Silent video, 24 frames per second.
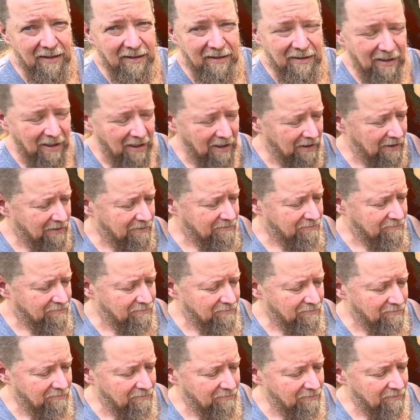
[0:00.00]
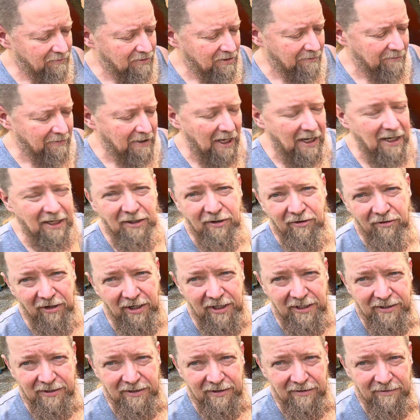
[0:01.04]
kind of
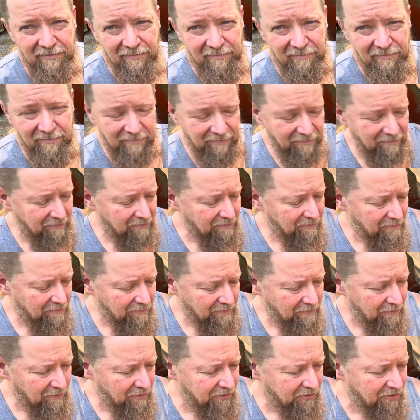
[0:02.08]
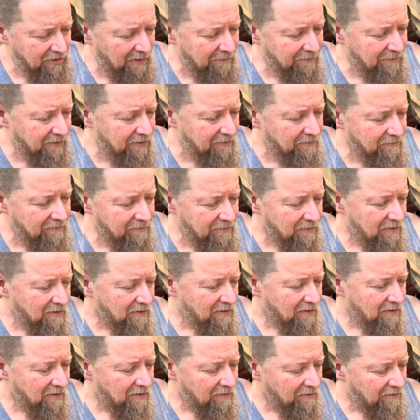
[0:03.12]
grease or something,
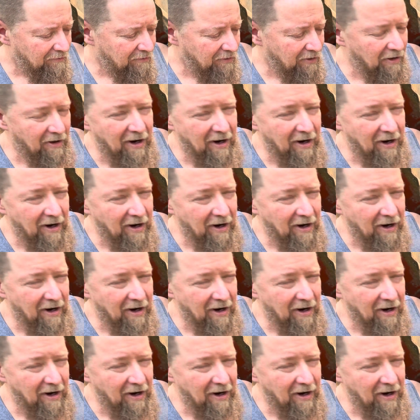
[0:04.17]
rear